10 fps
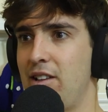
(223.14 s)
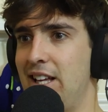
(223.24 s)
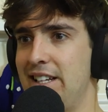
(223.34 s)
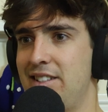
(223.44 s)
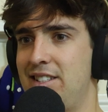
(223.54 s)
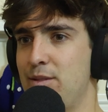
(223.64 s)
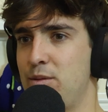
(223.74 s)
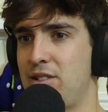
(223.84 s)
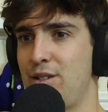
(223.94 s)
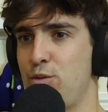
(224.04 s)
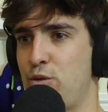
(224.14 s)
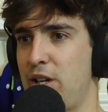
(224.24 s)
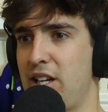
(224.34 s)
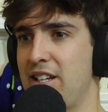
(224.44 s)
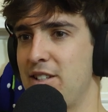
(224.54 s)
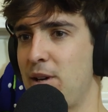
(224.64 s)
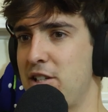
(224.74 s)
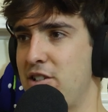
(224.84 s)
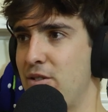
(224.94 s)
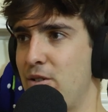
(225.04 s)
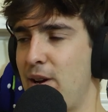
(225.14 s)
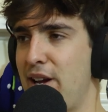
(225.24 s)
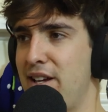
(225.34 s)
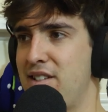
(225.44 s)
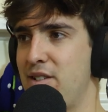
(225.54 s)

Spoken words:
Well, like he's still drinking as much as always,